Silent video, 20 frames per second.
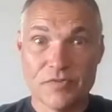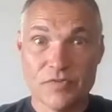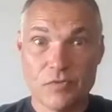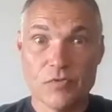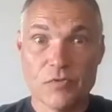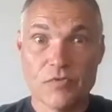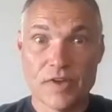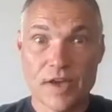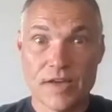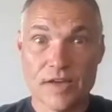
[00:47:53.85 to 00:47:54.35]
If
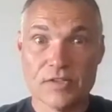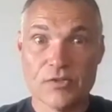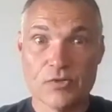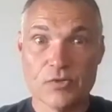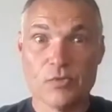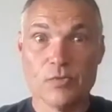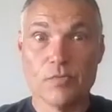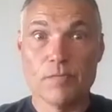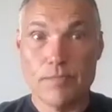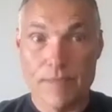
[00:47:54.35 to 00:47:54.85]
you've got
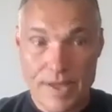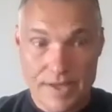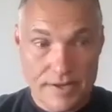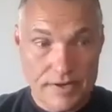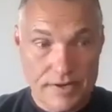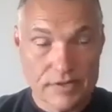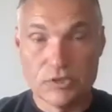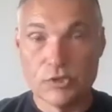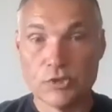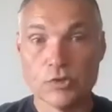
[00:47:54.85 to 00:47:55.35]
to
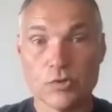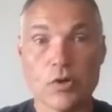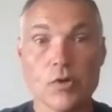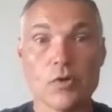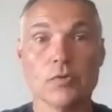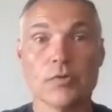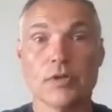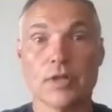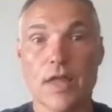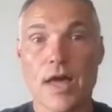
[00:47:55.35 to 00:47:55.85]
manage your
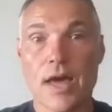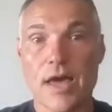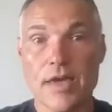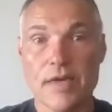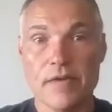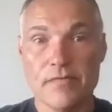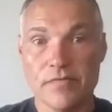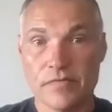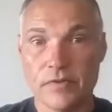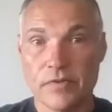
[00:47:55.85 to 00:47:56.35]
own
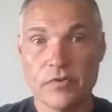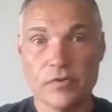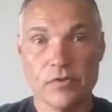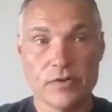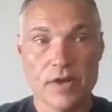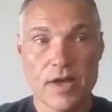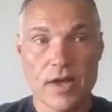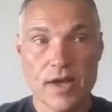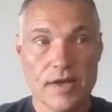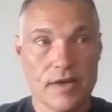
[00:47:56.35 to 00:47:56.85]
life and
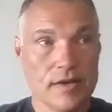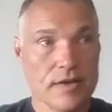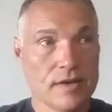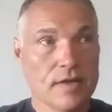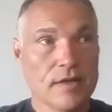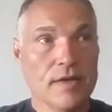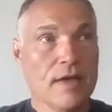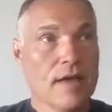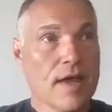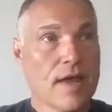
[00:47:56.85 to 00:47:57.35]
you're not
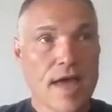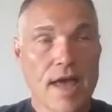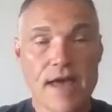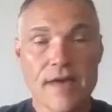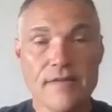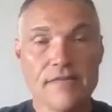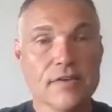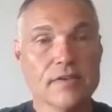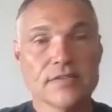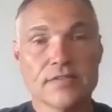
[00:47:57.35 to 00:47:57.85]

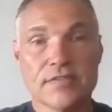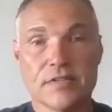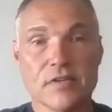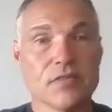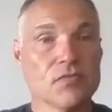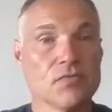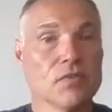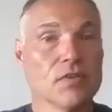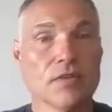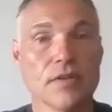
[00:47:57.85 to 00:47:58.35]
having
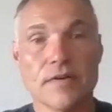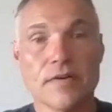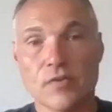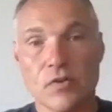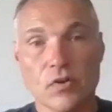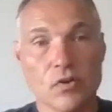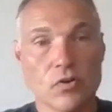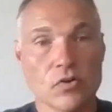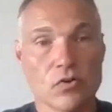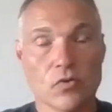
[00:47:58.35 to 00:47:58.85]
stuff
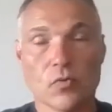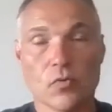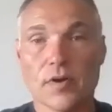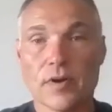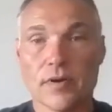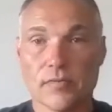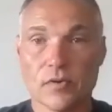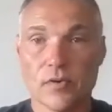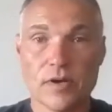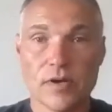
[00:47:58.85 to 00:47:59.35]
delivered or
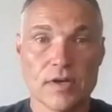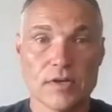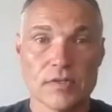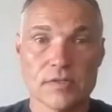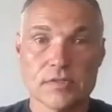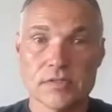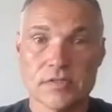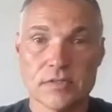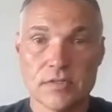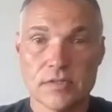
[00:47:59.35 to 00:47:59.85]
whatever
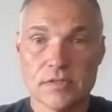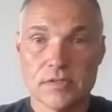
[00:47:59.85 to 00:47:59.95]
else,